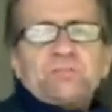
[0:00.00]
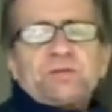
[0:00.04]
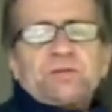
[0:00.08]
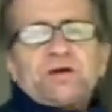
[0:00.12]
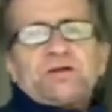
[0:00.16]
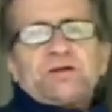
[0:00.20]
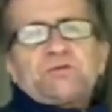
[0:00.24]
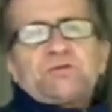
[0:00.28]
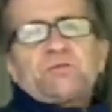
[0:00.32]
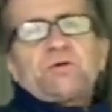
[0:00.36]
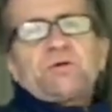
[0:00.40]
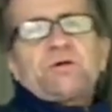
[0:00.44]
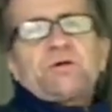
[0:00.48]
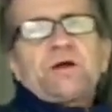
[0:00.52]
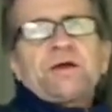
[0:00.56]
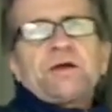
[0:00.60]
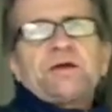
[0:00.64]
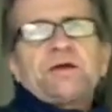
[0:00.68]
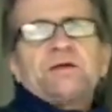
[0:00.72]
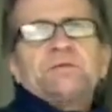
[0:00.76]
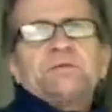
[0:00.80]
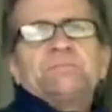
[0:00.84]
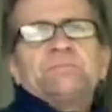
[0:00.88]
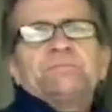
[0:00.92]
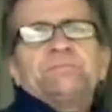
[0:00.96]
place where I
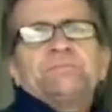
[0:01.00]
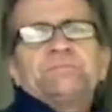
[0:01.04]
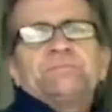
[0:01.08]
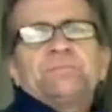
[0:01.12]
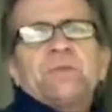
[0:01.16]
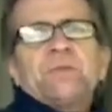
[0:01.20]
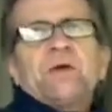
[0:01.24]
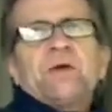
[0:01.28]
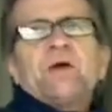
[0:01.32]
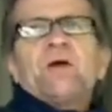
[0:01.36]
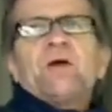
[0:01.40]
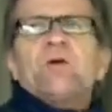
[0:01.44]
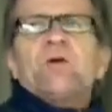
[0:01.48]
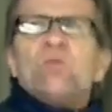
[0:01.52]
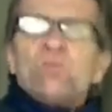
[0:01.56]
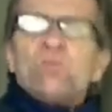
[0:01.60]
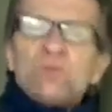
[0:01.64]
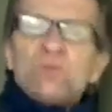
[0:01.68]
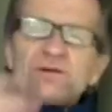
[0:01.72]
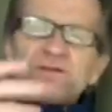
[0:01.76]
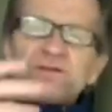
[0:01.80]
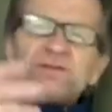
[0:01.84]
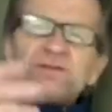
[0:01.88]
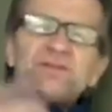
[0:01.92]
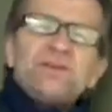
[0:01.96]
can
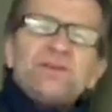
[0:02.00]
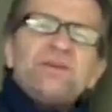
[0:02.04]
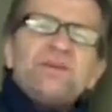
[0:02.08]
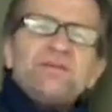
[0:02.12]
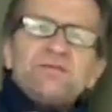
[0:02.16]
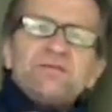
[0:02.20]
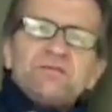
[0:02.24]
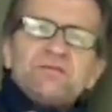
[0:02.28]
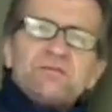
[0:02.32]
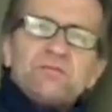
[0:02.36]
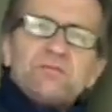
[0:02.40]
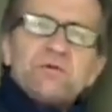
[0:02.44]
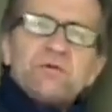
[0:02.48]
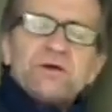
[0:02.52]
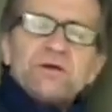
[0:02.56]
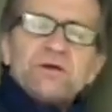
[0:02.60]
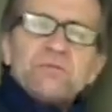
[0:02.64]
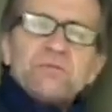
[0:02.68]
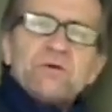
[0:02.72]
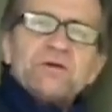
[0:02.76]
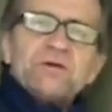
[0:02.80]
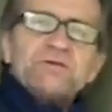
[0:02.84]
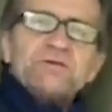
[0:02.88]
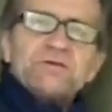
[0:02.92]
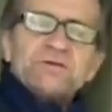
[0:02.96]
receive what He
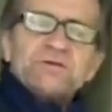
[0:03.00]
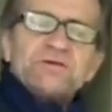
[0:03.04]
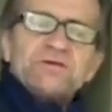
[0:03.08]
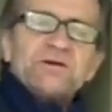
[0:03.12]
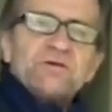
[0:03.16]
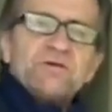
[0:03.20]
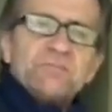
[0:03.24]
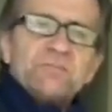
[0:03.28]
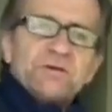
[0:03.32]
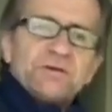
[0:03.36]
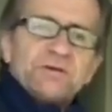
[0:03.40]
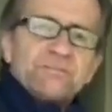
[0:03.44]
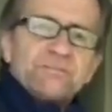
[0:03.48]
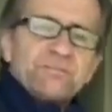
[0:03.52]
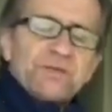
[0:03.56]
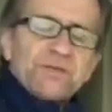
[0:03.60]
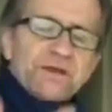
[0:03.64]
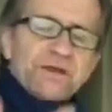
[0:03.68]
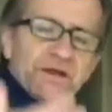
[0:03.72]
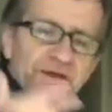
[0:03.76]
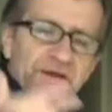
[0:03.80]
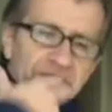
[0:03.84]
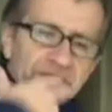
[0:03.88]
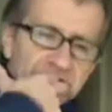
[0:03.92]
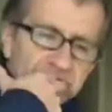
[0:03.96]
wants to tell me,
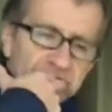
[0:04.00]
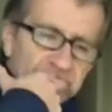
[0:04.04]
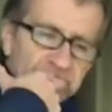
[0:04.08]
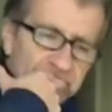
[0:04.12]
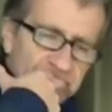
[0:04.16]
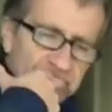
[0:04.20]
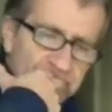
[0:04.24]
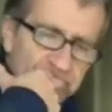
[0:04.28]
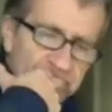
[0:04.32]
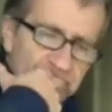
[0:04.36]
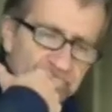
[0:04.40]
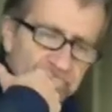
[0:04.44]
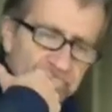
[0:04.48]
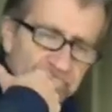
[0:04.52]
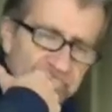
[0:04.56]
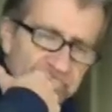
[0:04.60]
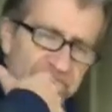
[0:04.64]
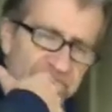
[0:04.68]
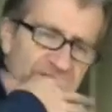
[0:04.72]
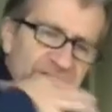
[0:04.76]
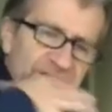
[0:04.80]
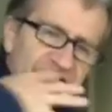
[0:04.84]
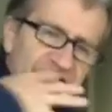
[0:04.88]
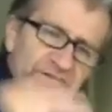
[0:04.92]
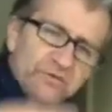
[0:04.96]
that I can
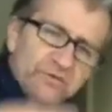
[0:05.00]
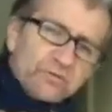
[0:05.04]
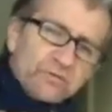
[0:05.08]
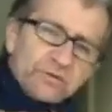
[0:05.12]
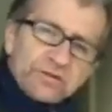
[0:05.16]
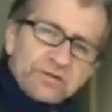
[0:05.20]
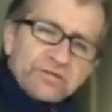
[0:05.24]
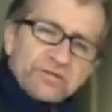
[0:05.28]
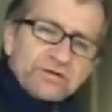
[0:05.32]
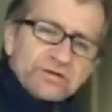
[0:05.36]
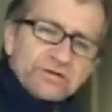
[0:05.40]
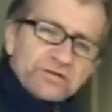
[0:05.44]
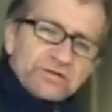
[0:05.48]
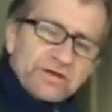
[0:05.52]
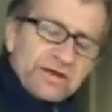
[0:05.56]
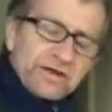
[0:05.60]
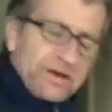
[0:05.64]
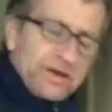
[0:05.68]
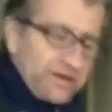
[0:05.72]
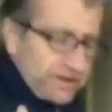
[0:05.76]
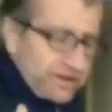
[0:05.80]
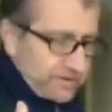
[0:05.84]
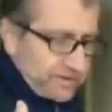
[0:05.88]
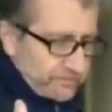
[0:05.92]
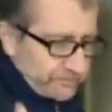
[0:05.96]
deal with it, that
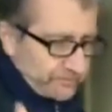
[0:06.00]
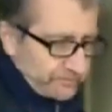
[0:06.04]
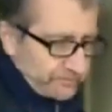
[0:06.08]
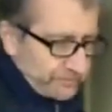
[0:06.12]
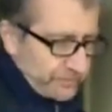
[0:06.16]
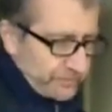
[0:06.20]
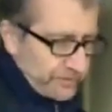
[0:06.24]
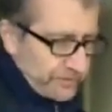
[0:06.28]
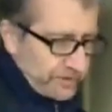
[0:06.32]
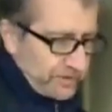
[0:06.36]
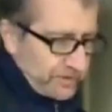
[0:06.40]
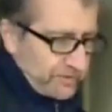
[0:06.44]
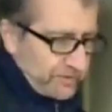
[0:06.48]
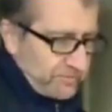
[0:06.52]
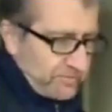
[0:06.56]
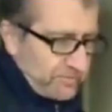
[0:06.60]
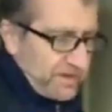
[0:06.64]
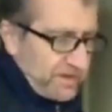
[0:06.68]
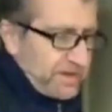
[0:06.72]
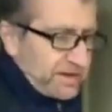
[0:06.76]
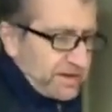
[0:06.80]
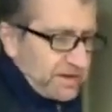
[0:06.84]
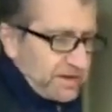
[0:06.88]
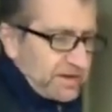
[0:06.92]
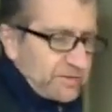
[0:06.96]
I am
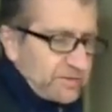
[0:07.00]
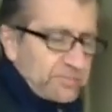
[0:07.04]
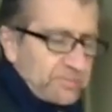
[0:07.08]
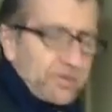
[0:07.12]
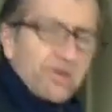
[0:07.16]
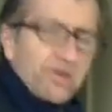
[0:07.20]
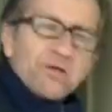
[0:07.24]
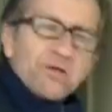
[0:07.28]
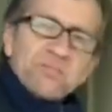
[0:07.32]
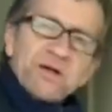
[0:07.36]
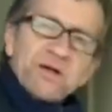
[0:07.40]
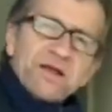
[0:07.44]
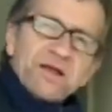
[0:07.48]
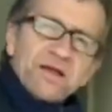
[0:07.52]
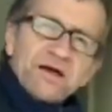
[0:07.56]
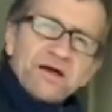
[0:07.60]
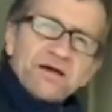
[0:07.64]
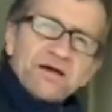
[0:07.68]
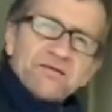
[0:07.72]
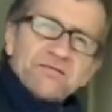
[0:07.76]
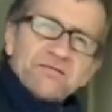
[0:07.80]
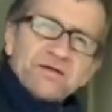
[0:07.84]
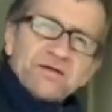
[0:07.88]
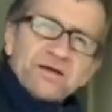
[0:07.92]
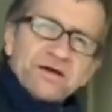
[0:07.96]
making it a part of my
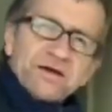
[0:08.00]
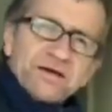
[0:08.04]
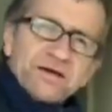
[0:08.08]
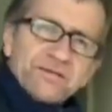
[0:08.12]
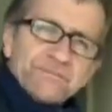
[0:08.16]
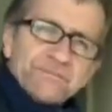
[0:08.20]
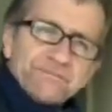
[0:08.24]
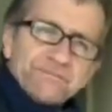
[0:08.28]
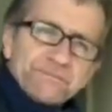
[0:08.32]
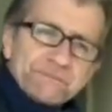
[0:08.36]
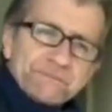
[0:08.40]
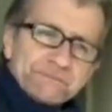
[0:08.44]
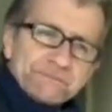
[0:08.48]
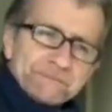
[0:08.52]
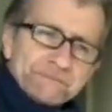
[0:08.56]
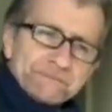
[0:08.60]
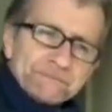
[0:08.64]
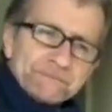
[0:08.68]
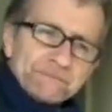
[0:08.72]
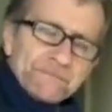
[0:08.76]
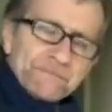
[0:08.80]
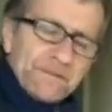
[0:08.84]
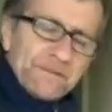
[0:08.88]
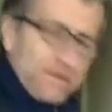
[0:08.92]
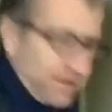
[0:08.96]
life, that I
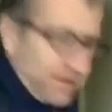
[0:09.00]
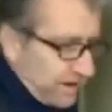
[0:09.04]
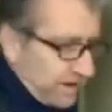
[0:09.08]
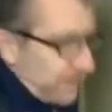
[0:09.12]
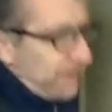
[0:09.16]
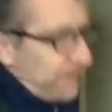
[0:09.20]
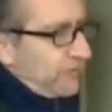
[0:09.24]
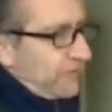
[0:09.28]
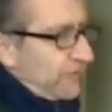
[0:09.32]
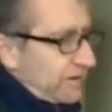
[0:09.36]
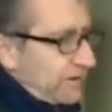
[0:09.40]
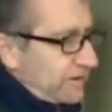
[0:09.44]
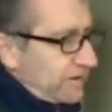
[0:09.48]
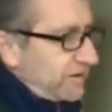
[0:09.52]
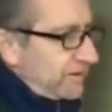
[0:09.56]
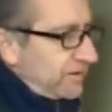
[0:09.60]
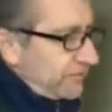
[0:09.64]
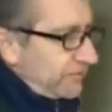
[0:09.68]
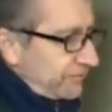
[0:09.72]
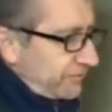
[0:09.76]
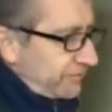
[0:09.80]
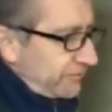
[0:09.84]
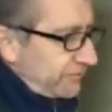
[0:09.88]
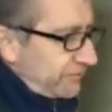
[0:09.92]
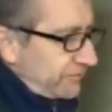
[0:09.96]
care
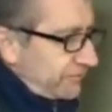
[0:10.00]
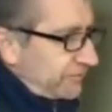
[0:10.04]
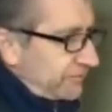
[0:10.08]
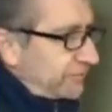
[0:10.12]
enough